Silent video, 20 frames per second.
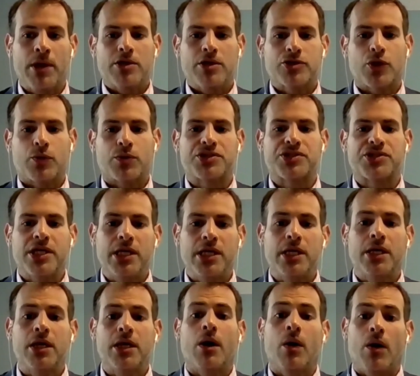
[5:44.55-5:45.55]
So we're
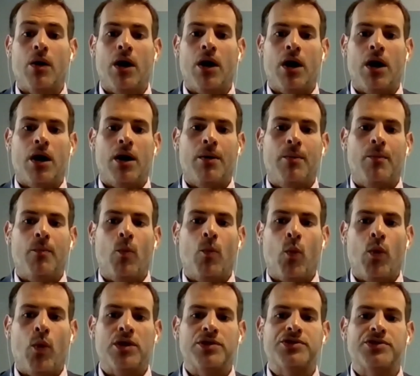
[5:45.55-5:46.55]
seeing
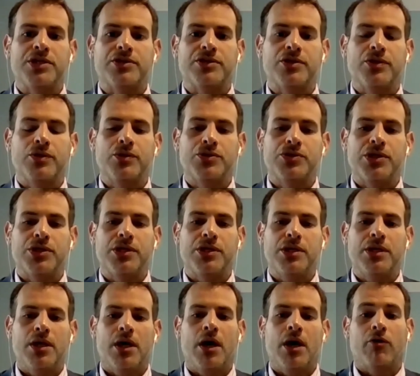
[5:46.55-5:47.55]
onesie,
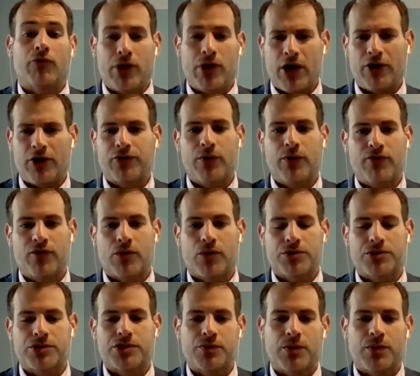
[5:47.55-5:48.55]
twosie, Rialto, of
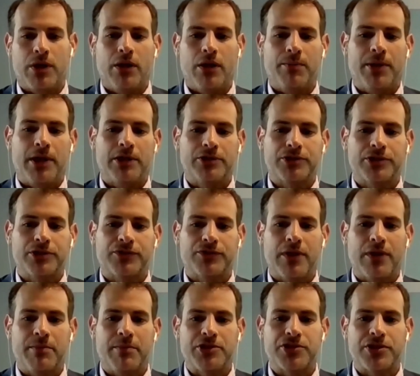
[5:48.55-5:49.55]
course, as well. Apologies for
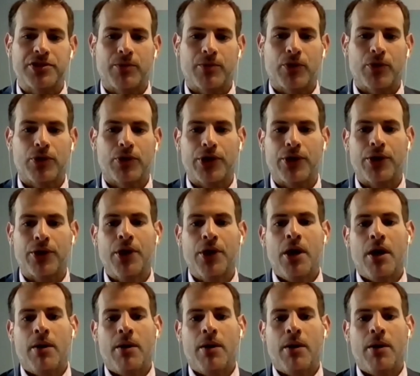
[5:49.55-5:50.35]
not mentioning them earlier.